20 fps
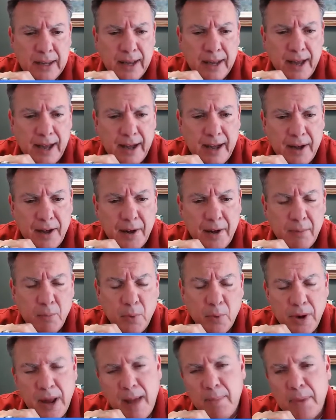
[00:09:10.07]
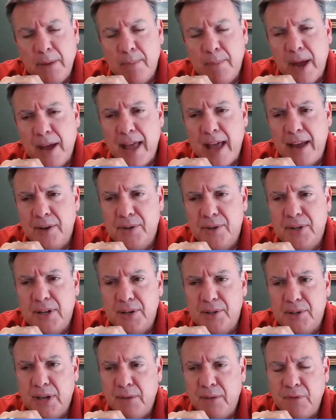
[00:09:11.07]
What I mean by that is
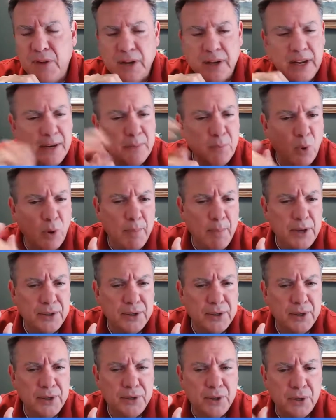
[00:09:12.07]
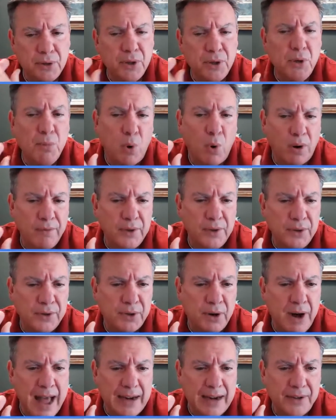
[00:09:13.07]
this. If you need more business, you do more of this
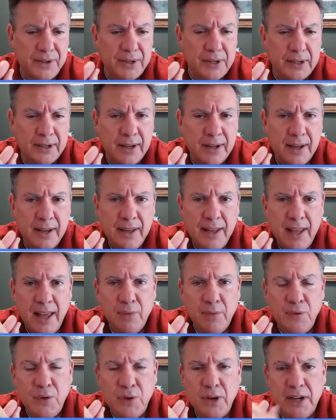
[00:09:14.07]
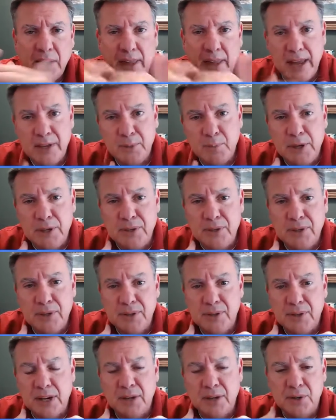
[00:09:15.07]
strategy. If you need less
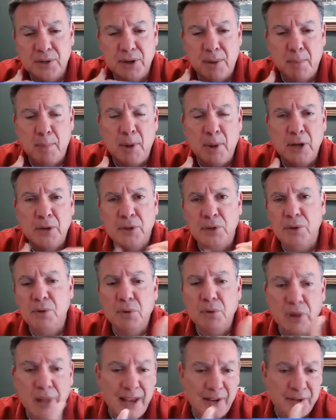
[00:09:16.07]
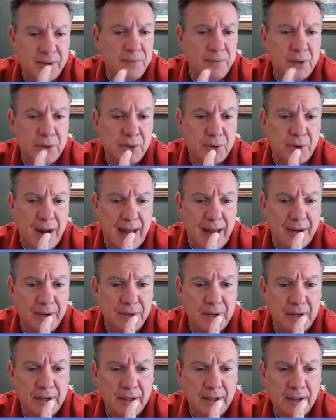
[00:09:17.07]
business in the summer months, you do less of this
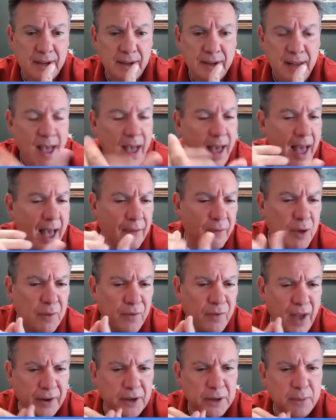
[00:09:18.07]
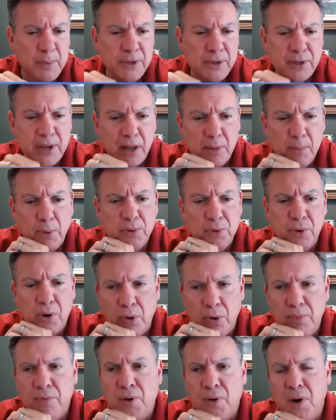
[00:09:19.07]
strategy. Have you found it to be scalable in your
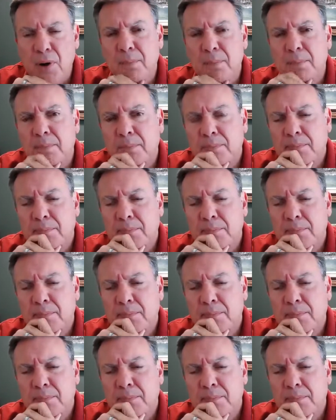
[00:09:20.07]
own firm?